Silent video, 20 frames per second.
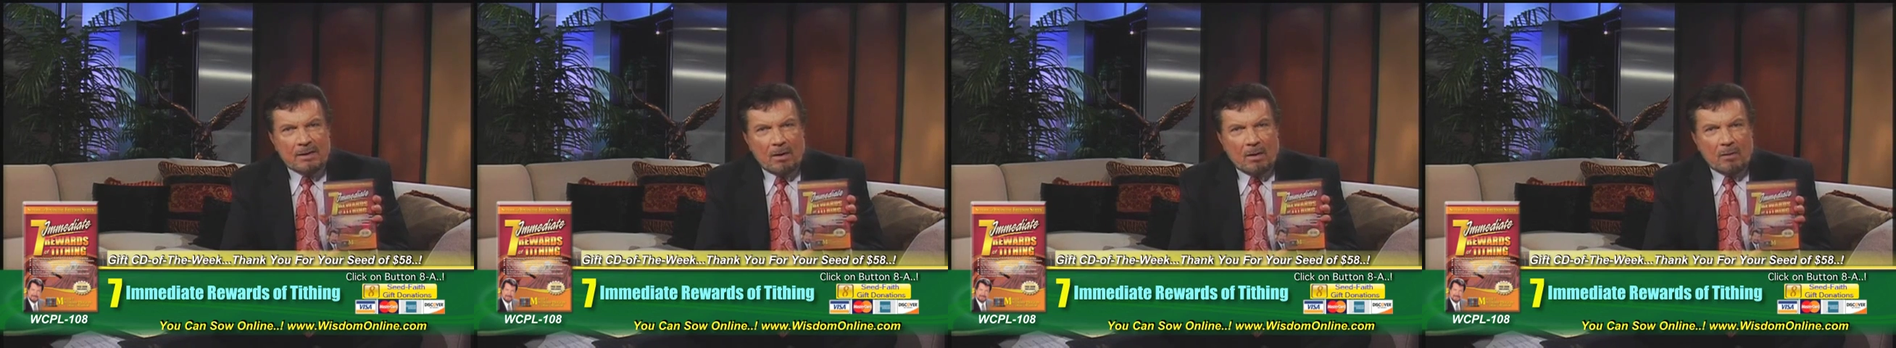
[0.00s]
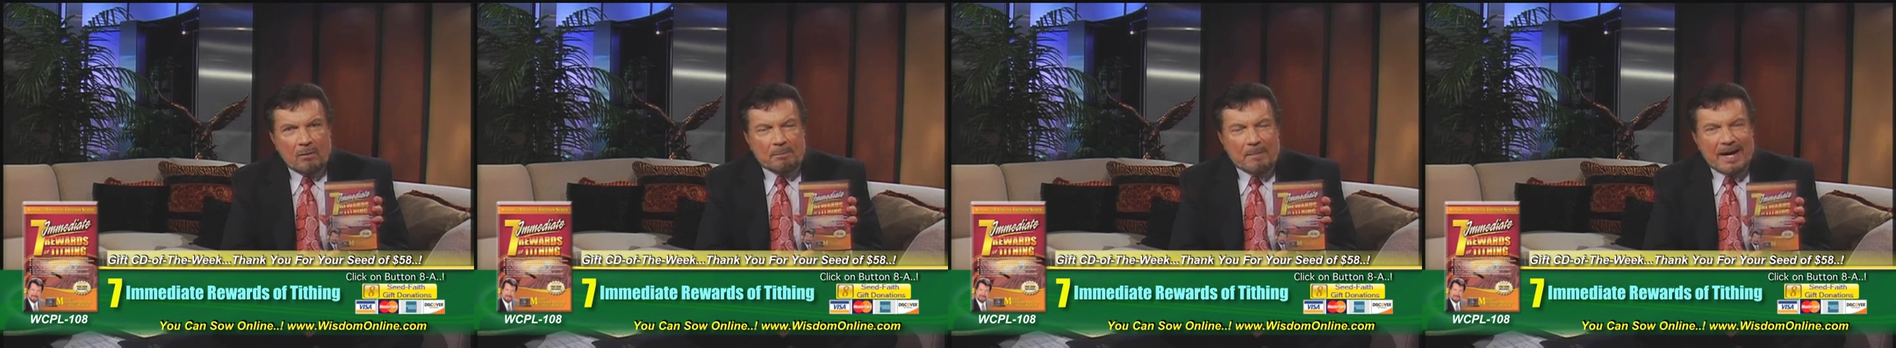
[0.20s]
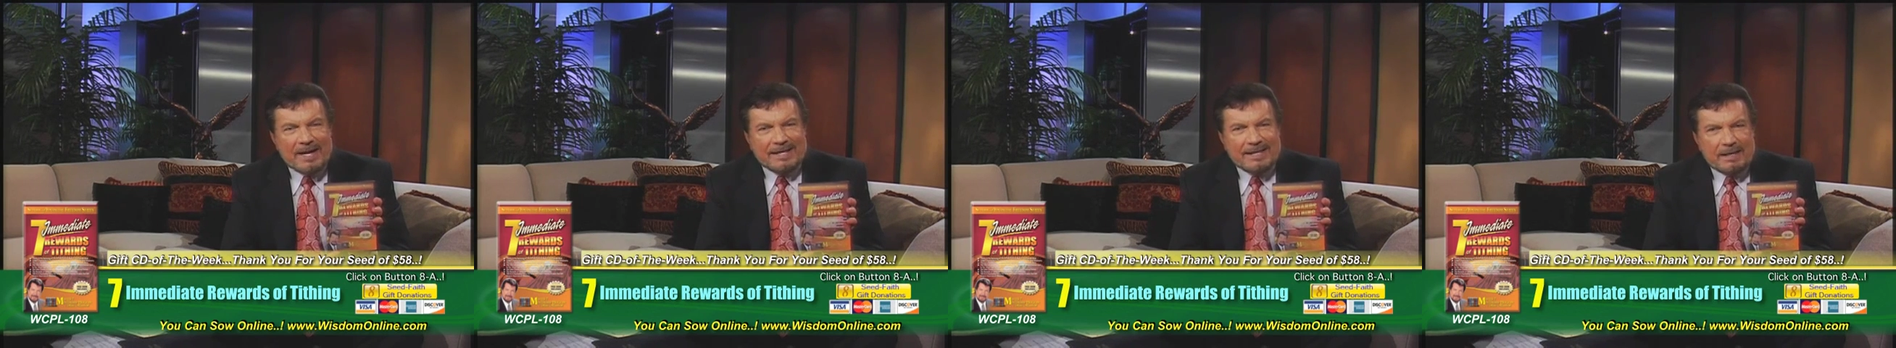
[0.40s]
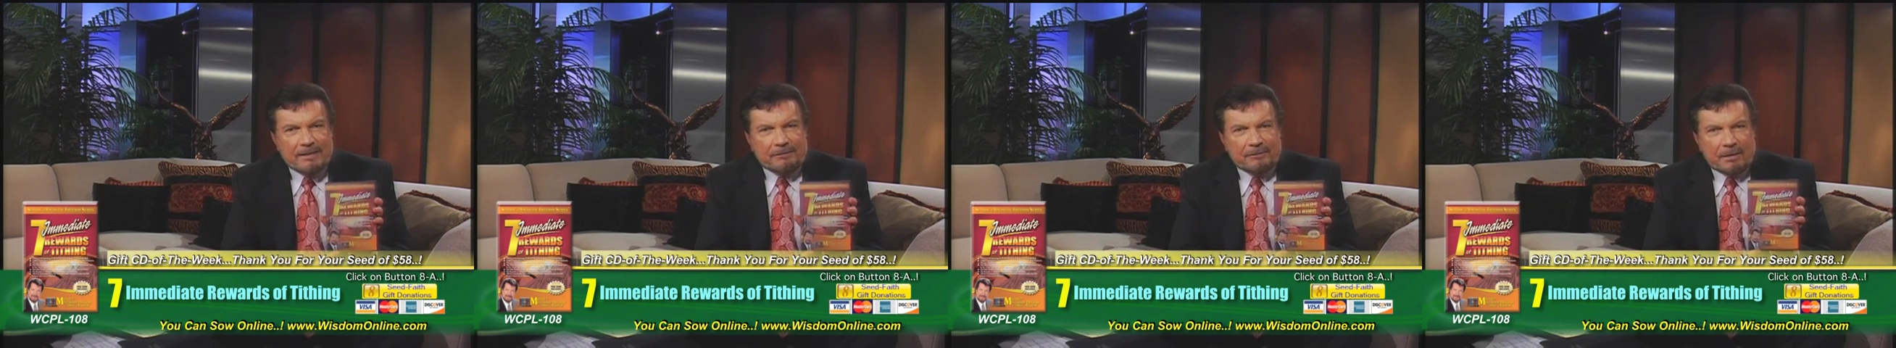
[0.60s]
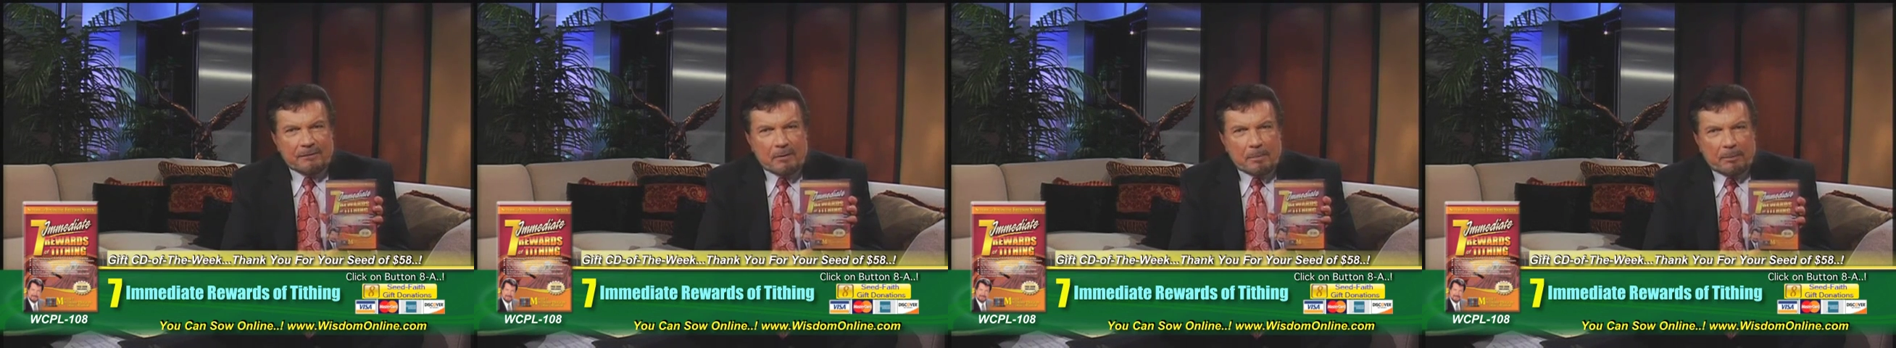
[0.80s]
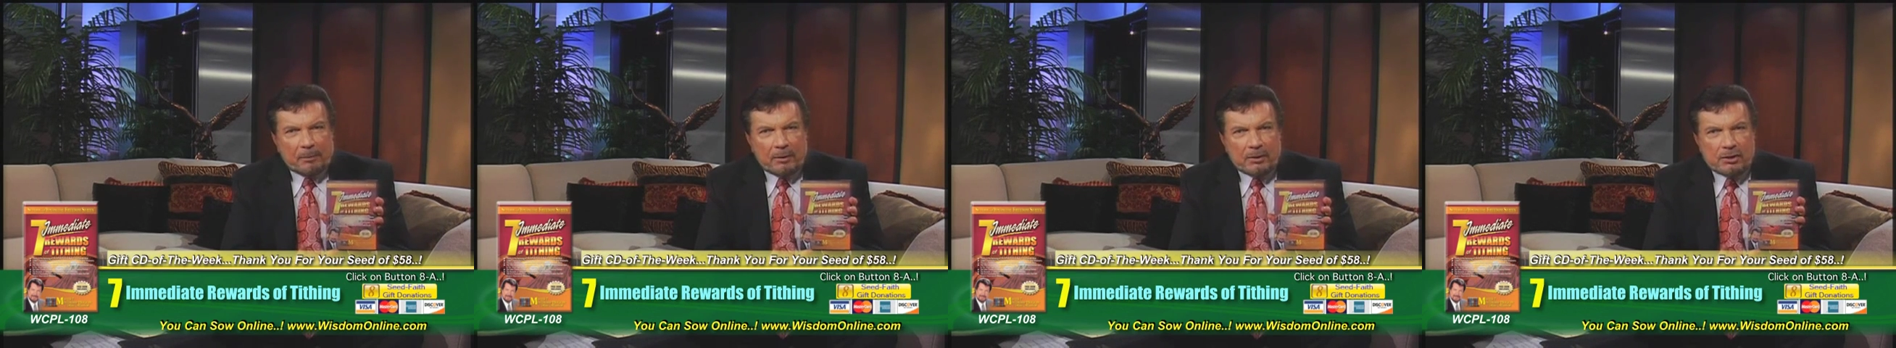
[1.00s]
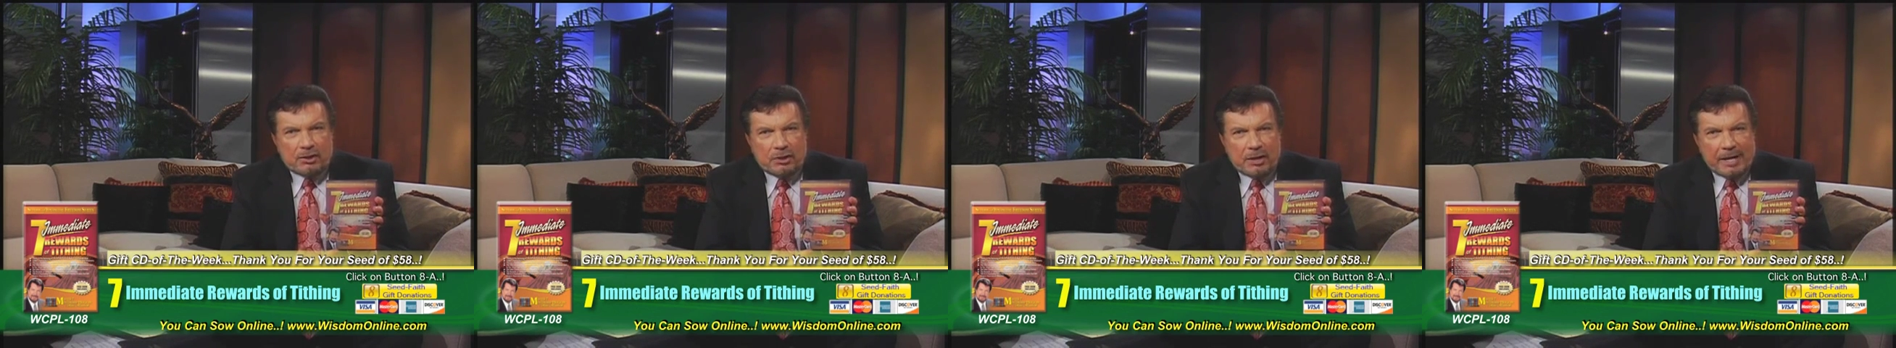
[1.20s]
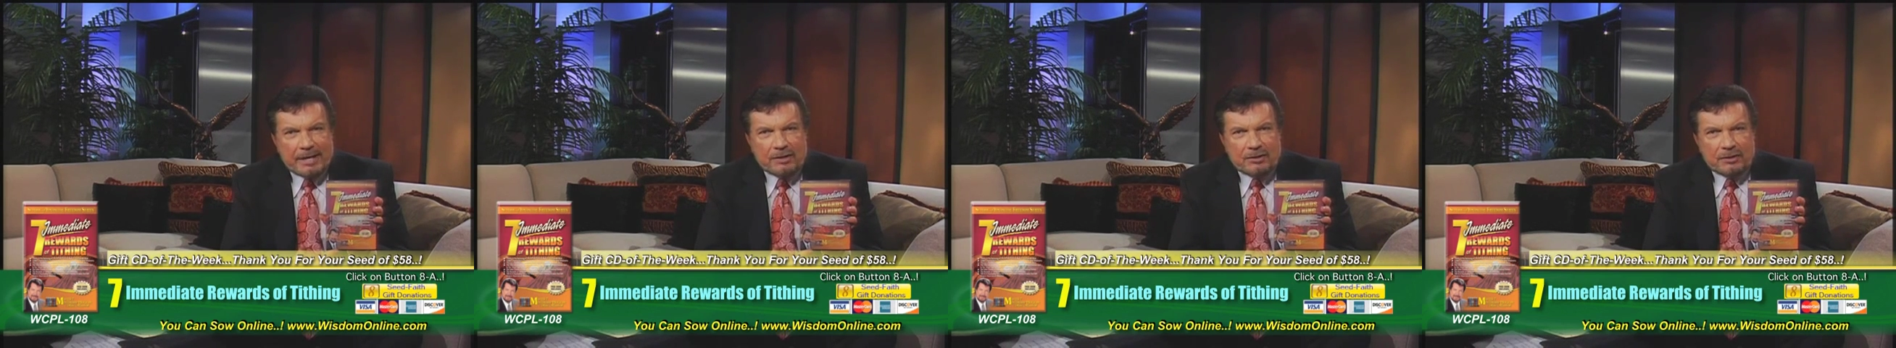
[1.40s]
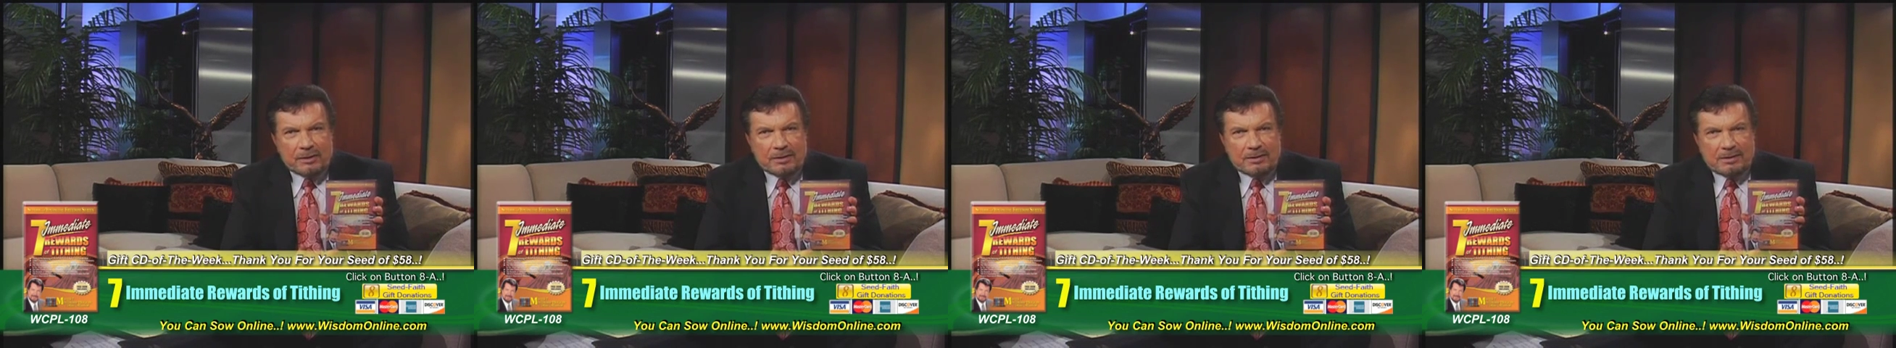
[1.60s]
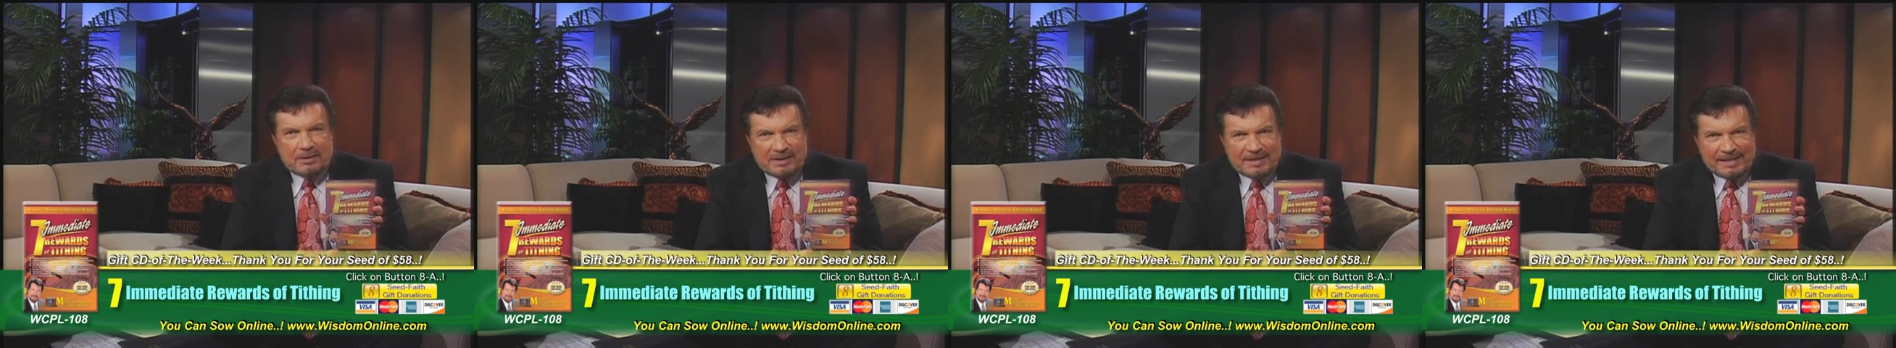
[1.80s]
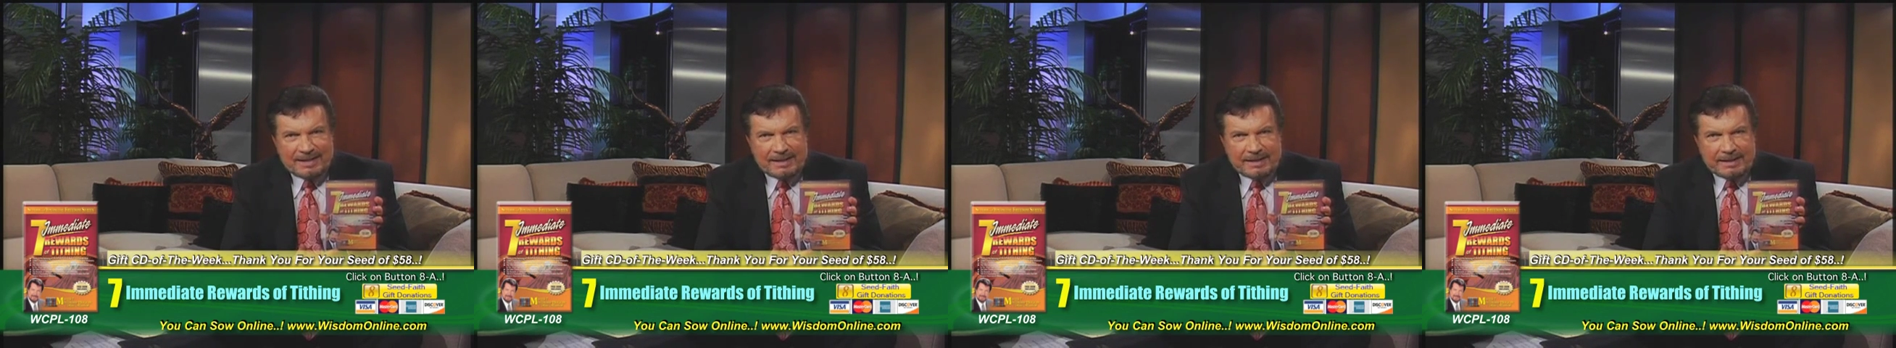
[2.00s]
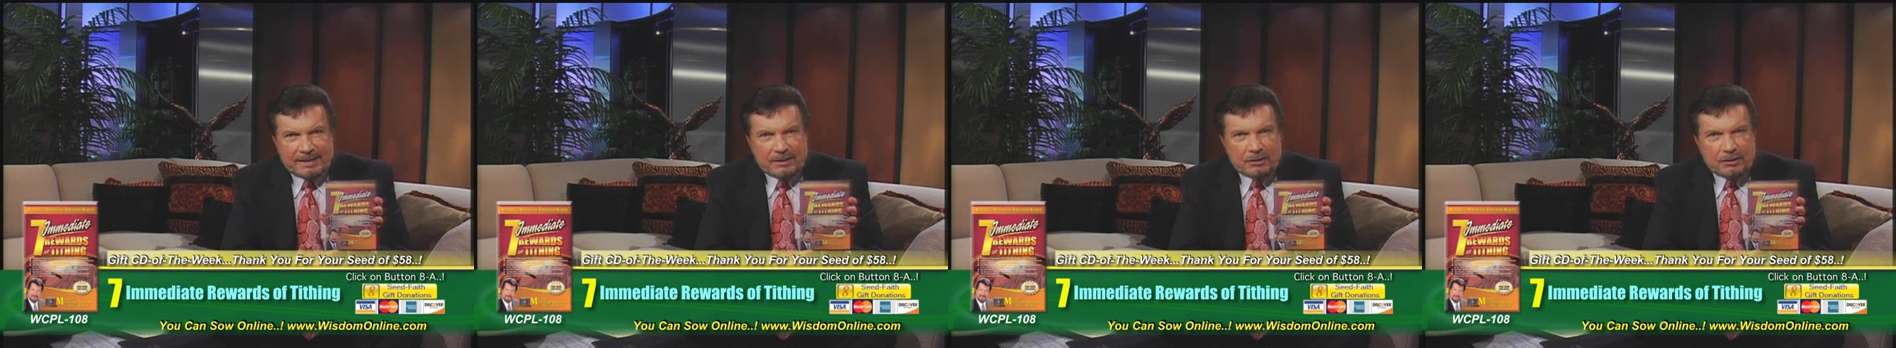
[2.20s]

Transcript: on my gift of appreciation CD.